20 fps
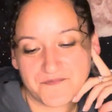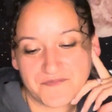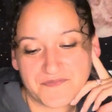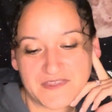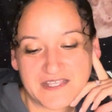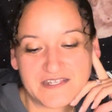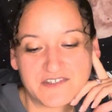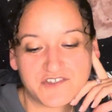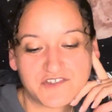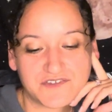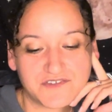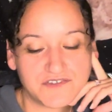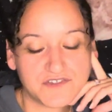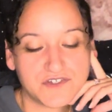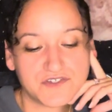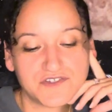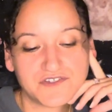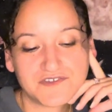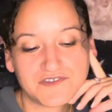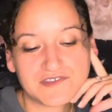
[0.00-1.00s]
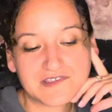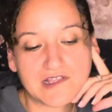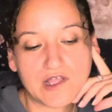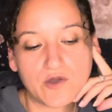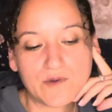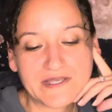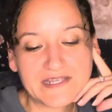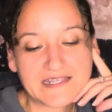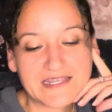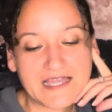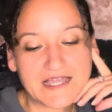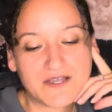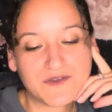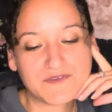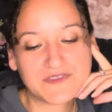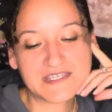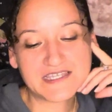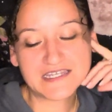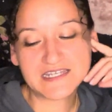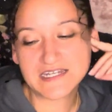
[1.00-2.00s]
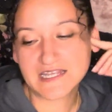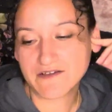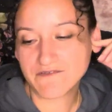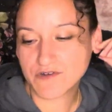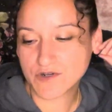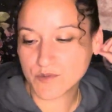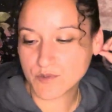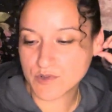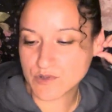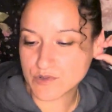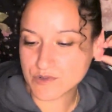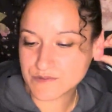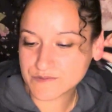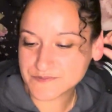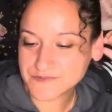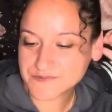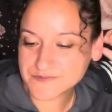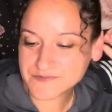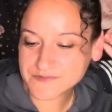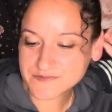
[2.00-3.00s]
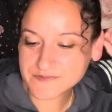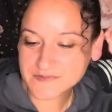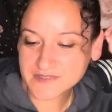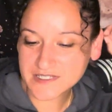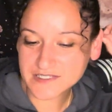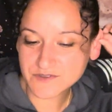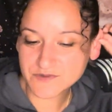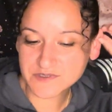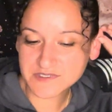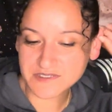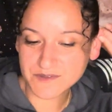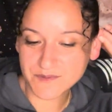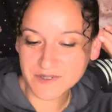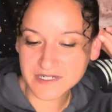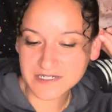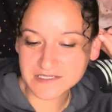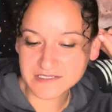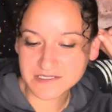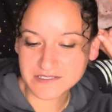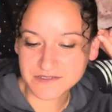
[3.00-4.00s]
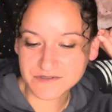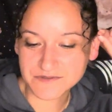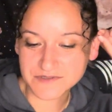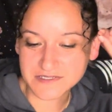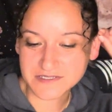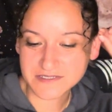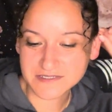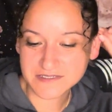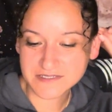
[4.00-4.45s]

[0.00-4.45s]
It's just, you're just slowing down the inevitable. That's what somebody's doing.